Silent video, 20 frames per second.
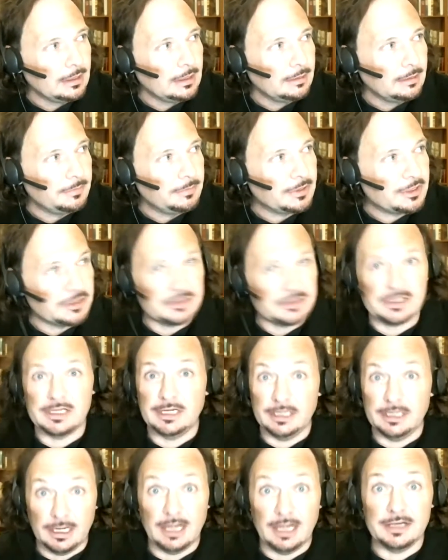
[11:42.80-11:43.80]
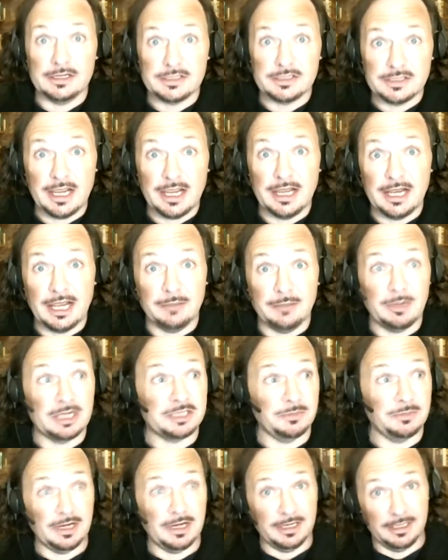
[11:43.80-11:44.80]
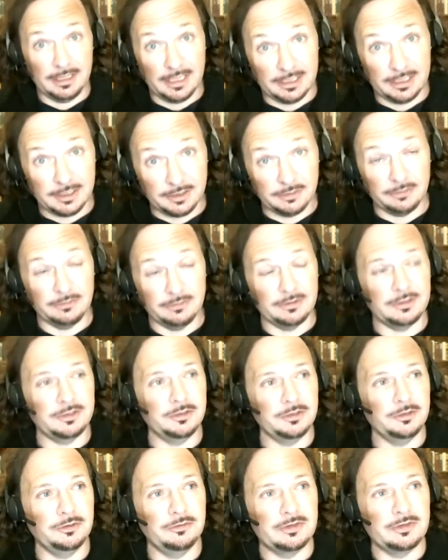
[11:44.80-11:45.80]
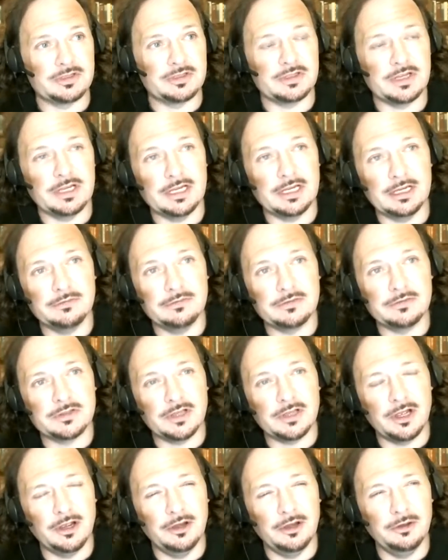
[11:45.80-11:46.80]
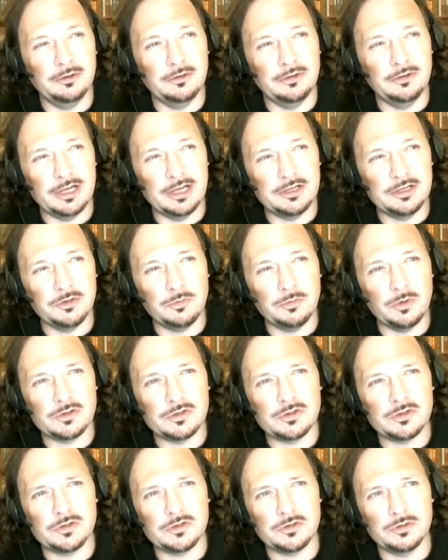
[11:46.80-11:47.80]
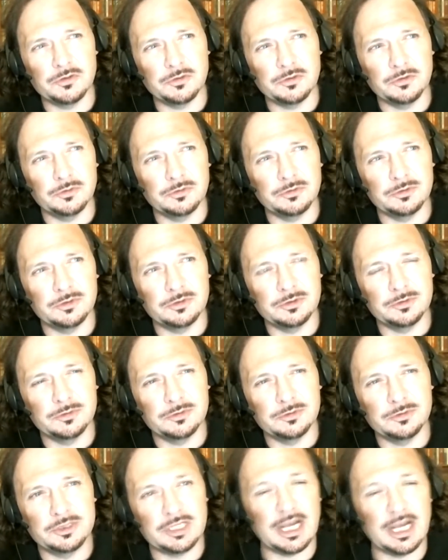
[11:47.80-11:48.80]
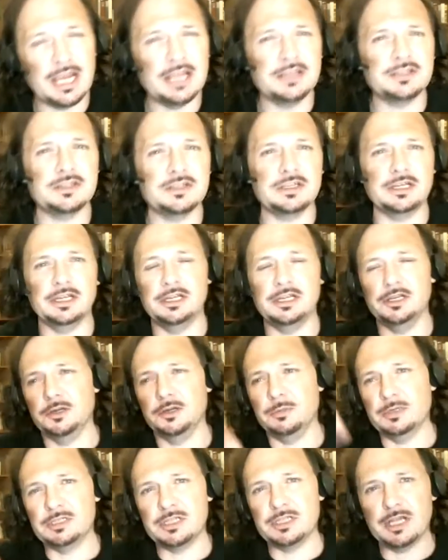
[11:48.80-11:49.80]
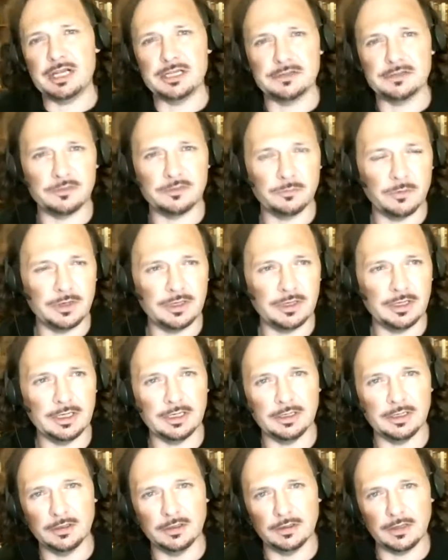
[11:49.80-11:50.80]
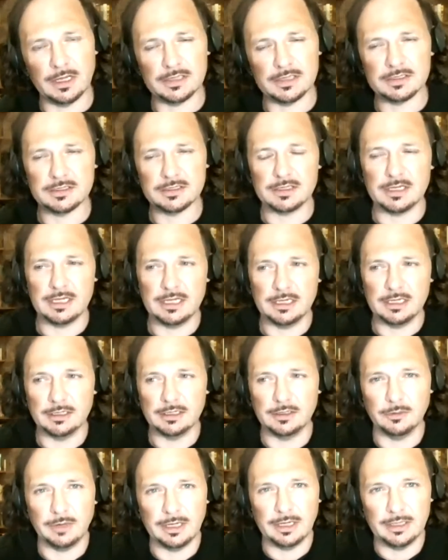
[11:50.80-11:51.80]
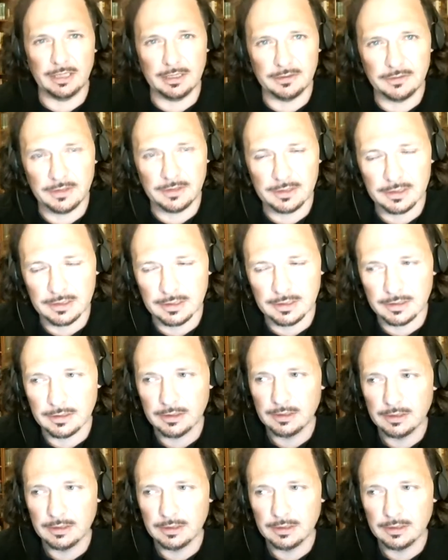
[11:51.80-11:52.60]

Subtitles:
because they understand how much money they do receive. So they do want to change the EU, but change it from within. That's the way they're thinking.